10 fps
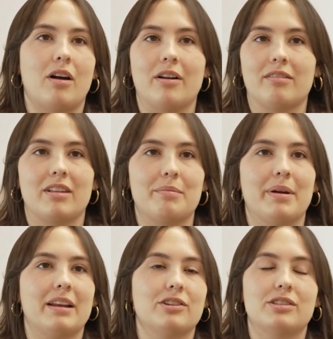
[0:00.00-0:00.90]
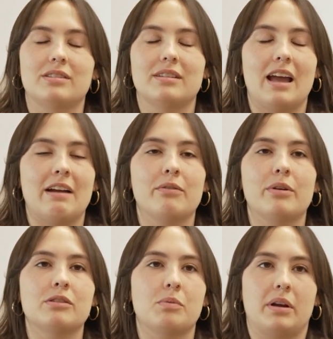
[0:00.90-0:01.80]
honestly, but just
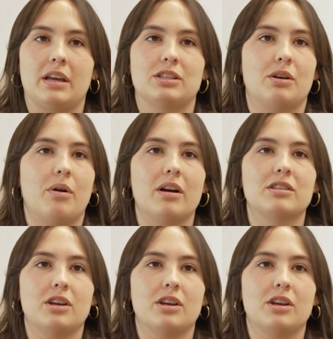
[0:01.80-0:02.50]
everyone is working so hard,